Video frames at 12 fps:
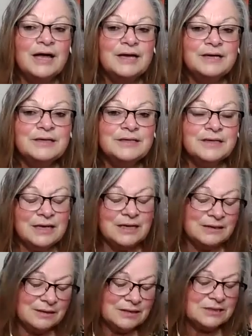And
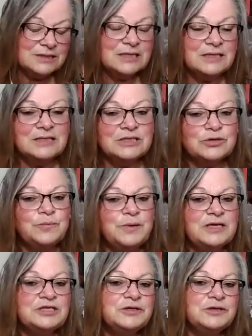again, as I said, this
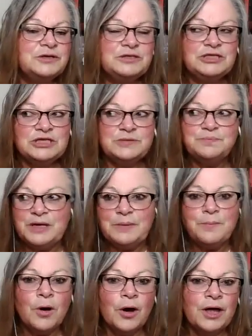could actually just
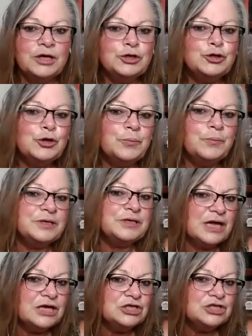be my
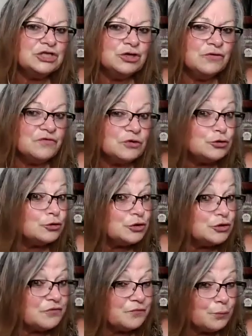interpretation of the
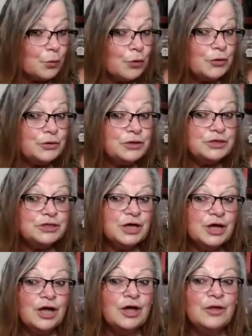choice of
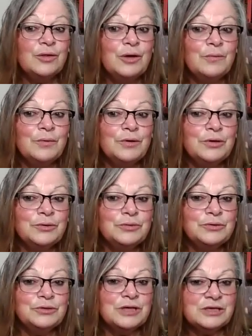words that were
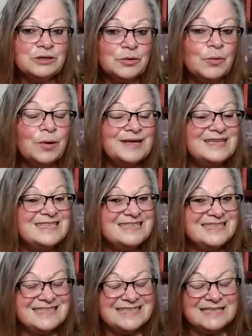used that didn't quite
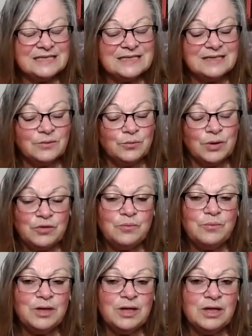sit
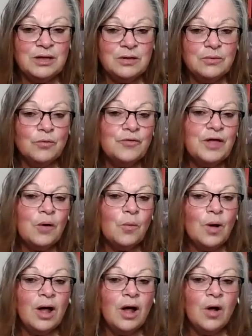with me all
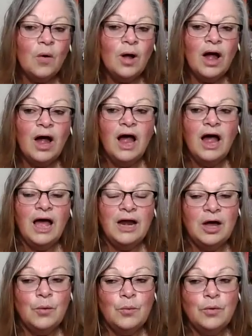that well.
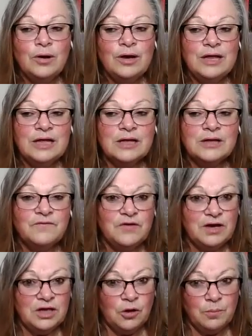And I will link the
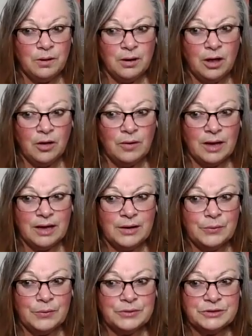video below
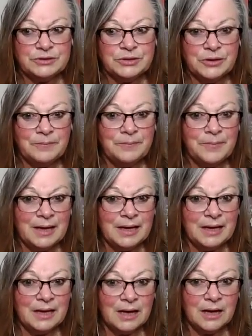and also
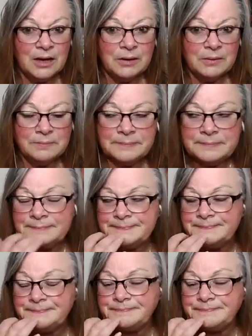make some